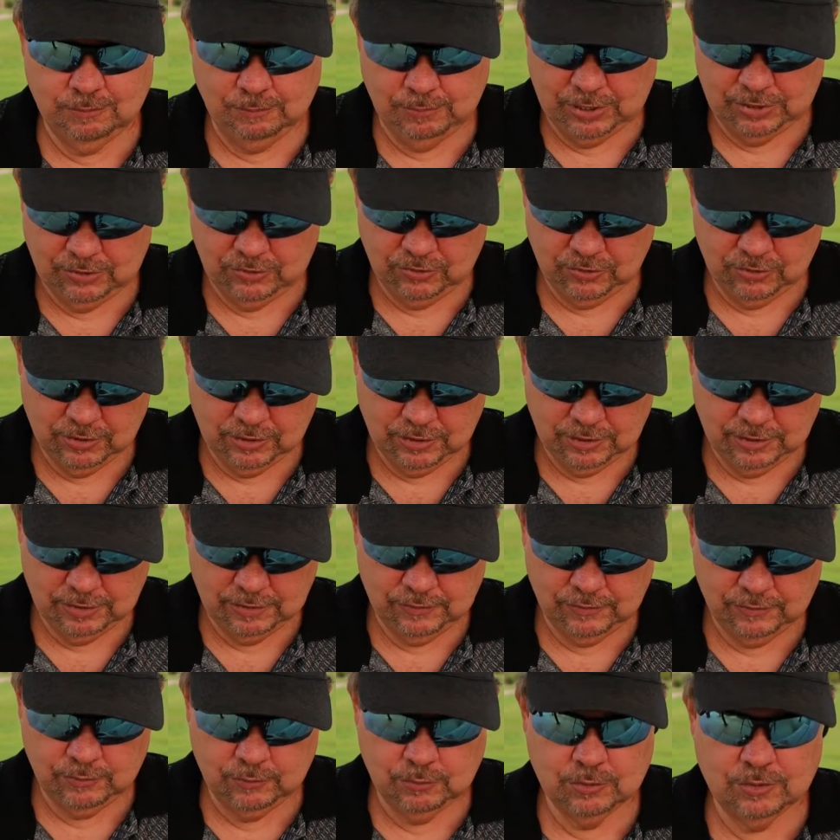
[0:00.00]
picture
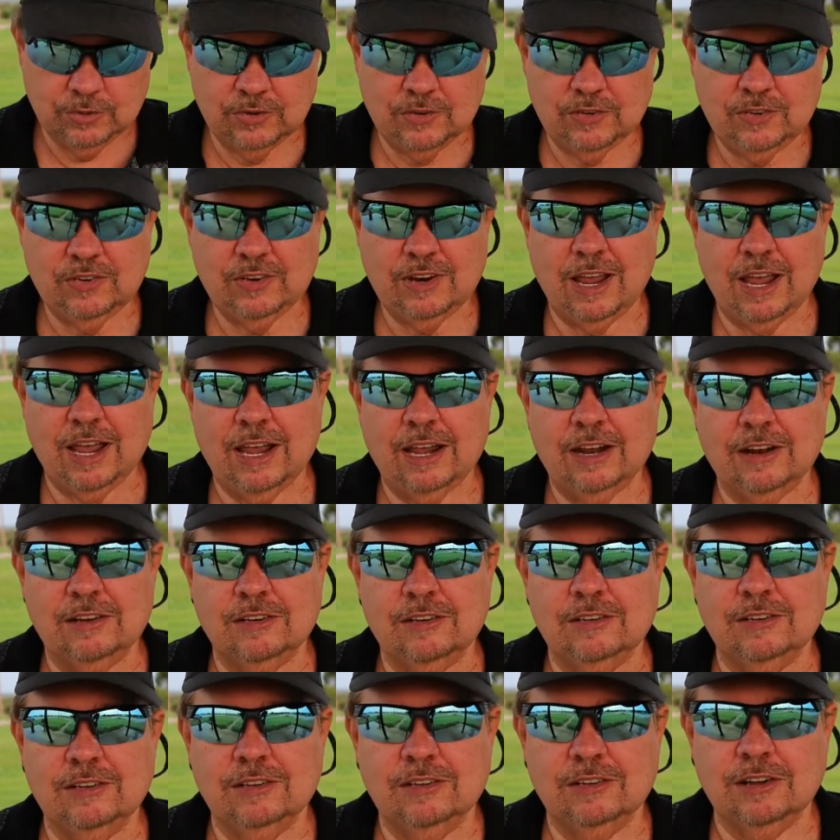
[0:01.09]
of, was
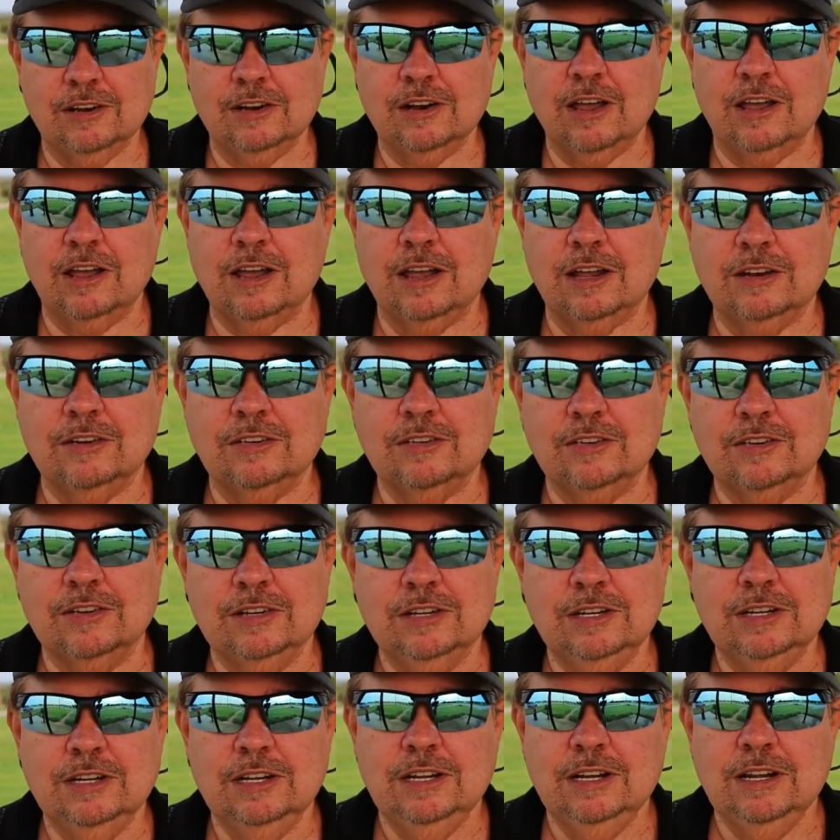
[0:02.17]
tying the knot
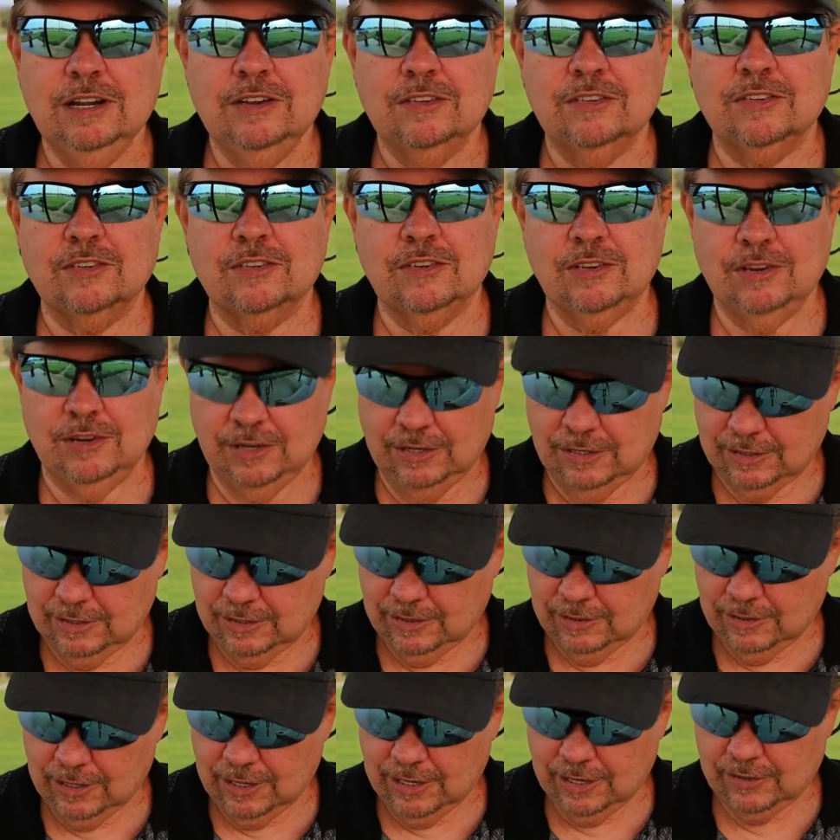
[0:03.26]
in
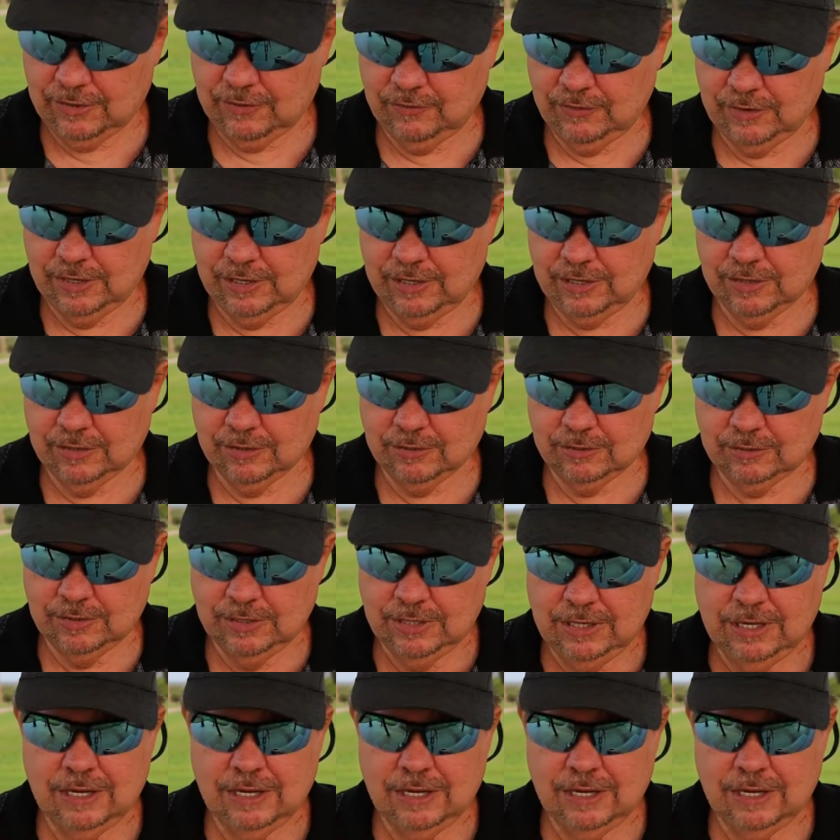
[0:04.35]
the last video.